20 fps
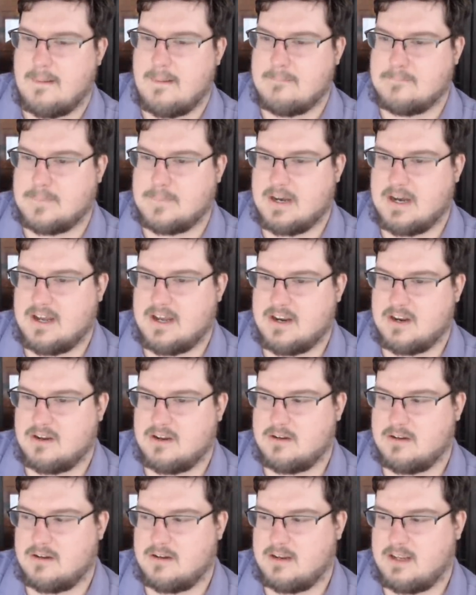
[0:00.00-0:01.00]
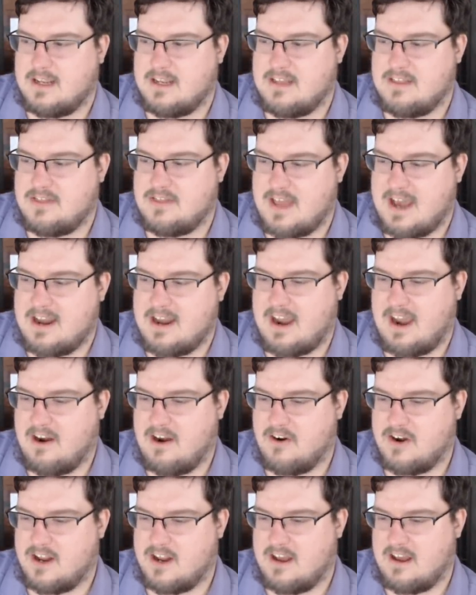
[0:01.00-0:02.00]
but in that
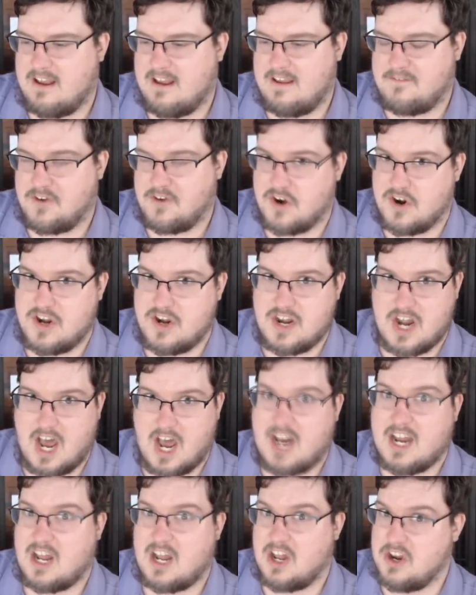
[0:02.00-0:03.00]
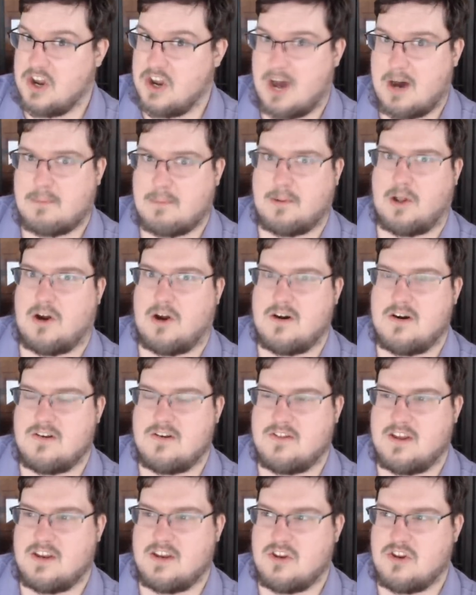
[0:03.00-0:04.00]
area, if you're not a
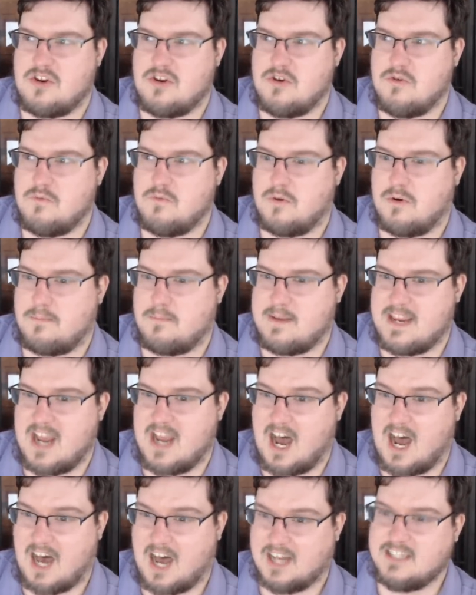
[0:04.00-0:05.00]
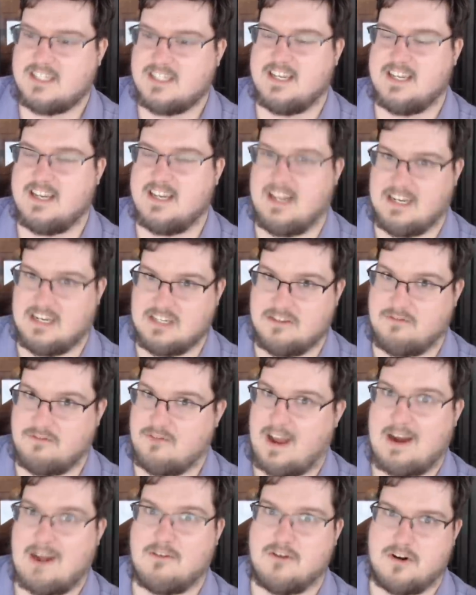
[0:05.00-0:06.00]
knoblar, then you will be hunted and
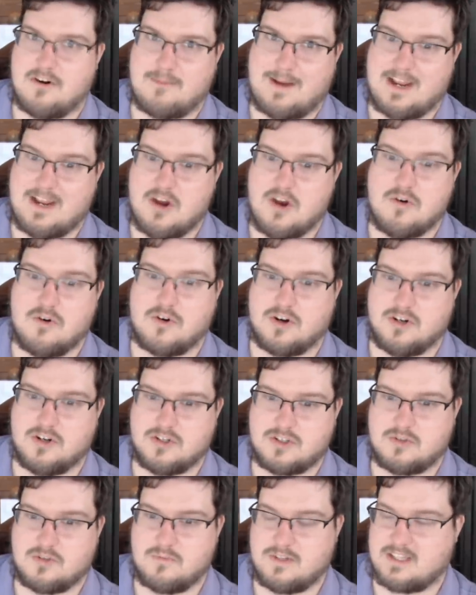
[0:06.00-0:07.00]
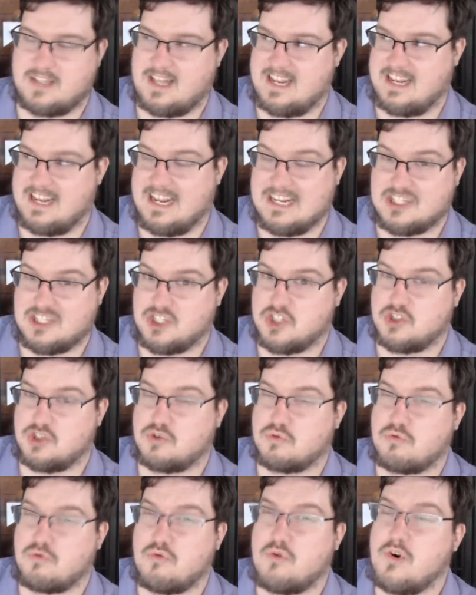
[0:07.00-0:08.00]
devoured by ogres with, like,
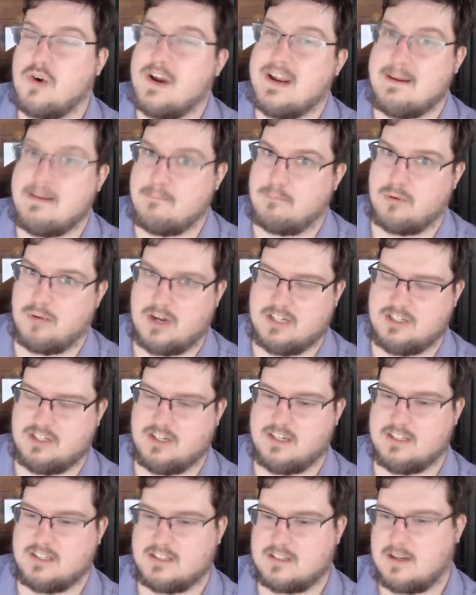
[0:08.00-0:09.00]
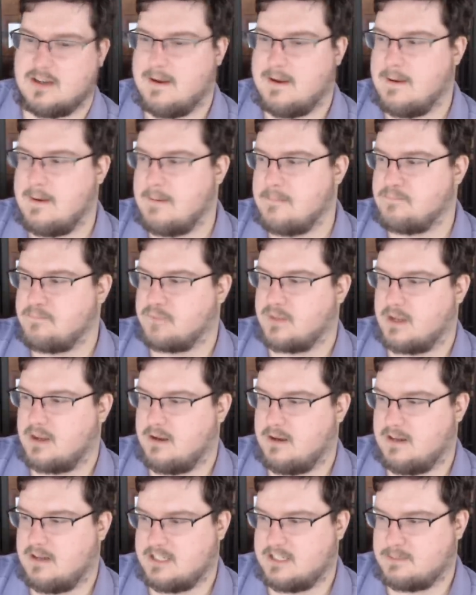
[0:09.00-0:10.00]
extreme prejudice.
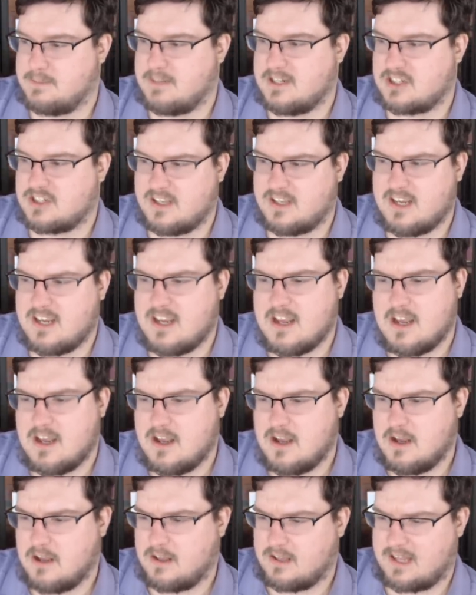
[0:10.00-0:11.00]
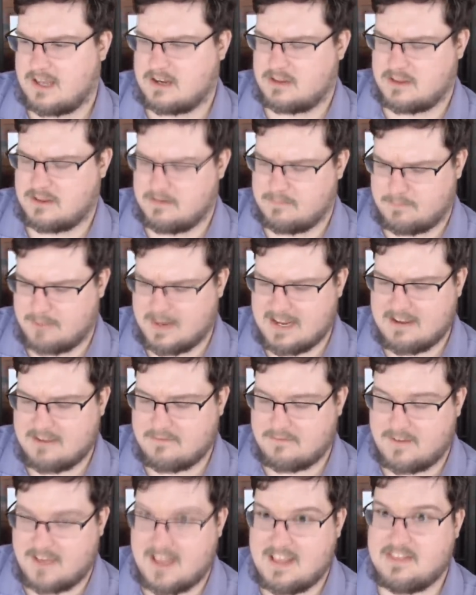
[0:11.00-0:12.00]
Especially, like, the big
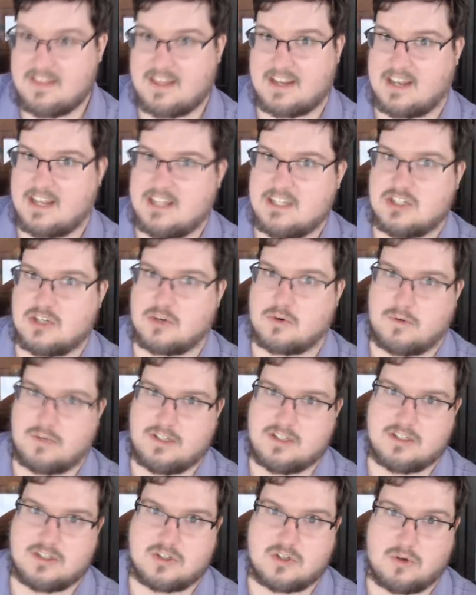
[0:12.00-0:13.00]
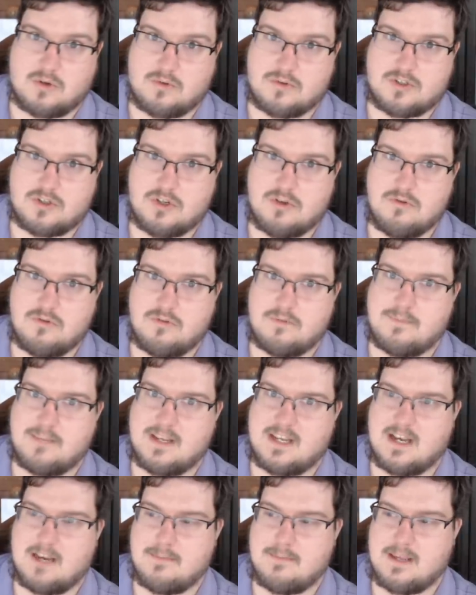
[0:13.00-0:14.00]
event that led to Greasus Goldtooth
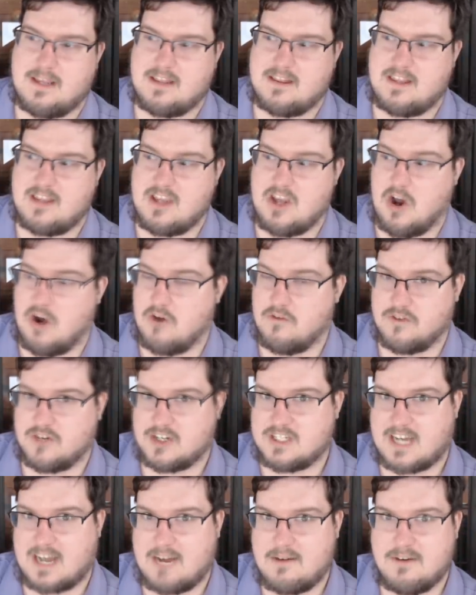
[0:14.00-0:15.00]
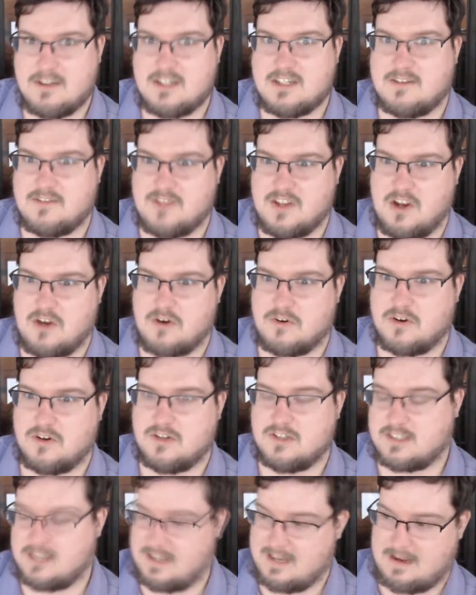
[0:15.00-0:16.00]
becoming the over-tyrant of the
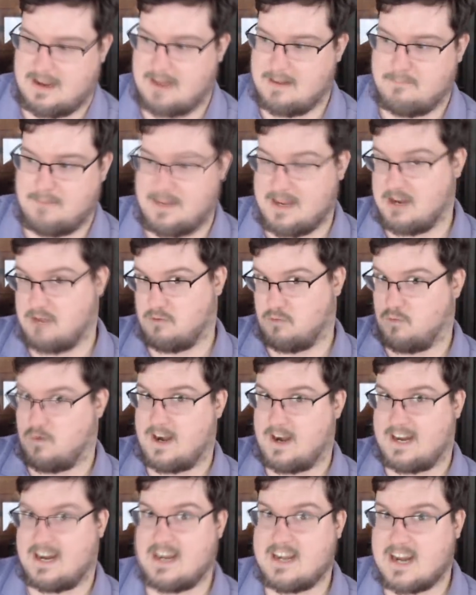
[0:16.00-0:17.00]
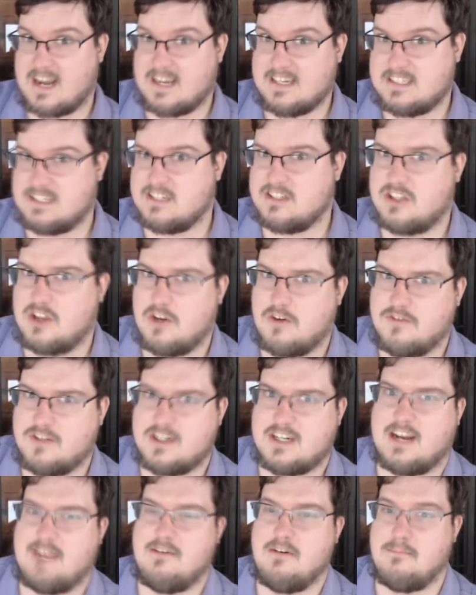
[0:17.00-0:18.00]
ogres, like, and being recognized as the
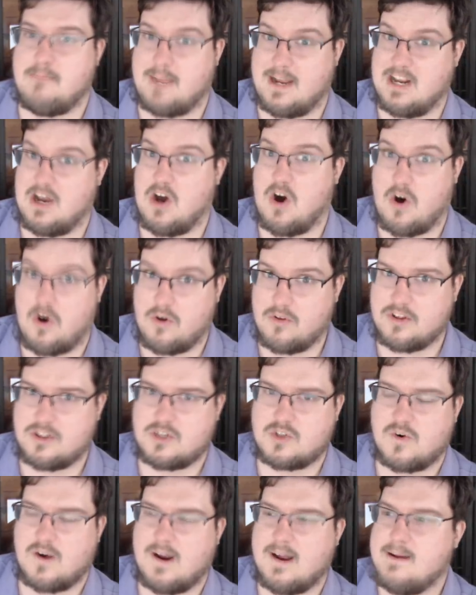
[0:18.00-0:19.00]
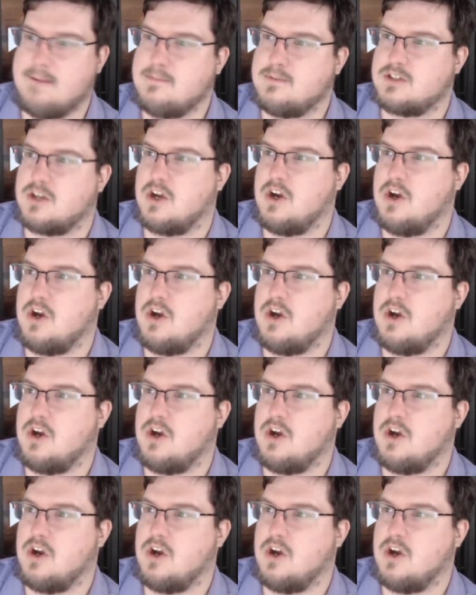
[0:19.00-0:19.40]
over-tyrant by all the tribes,